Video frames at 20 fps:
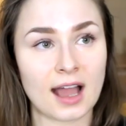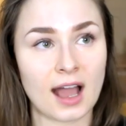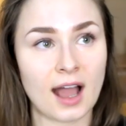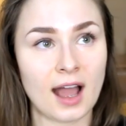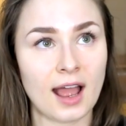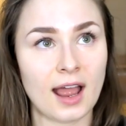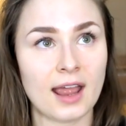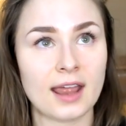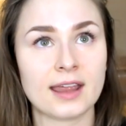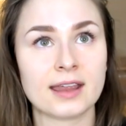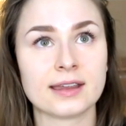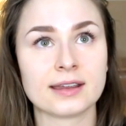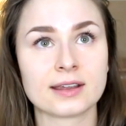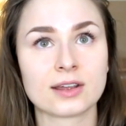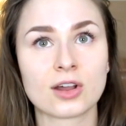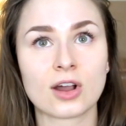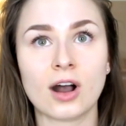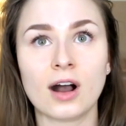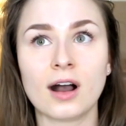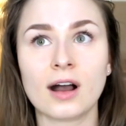
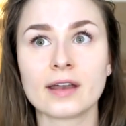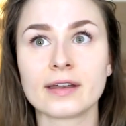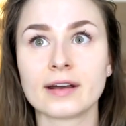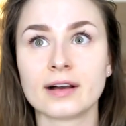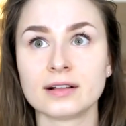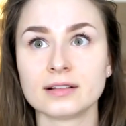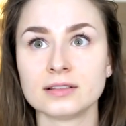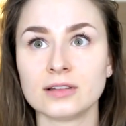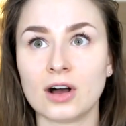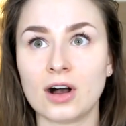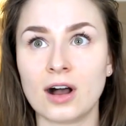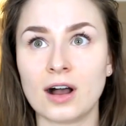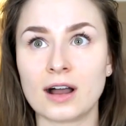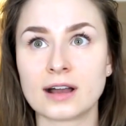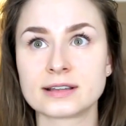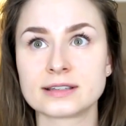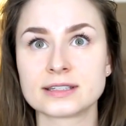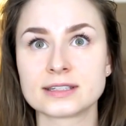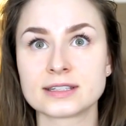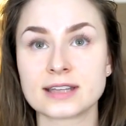I got a
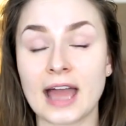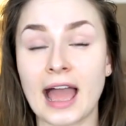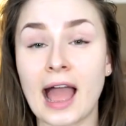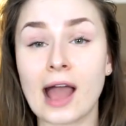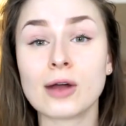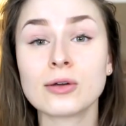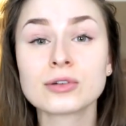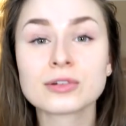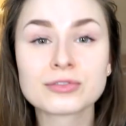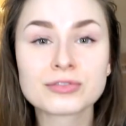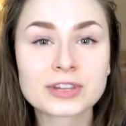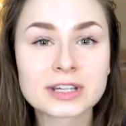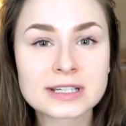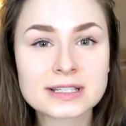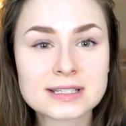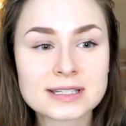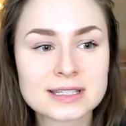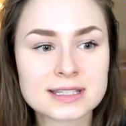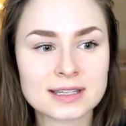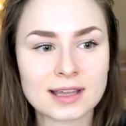lot out of
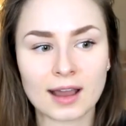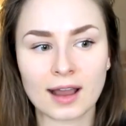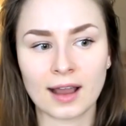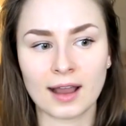it.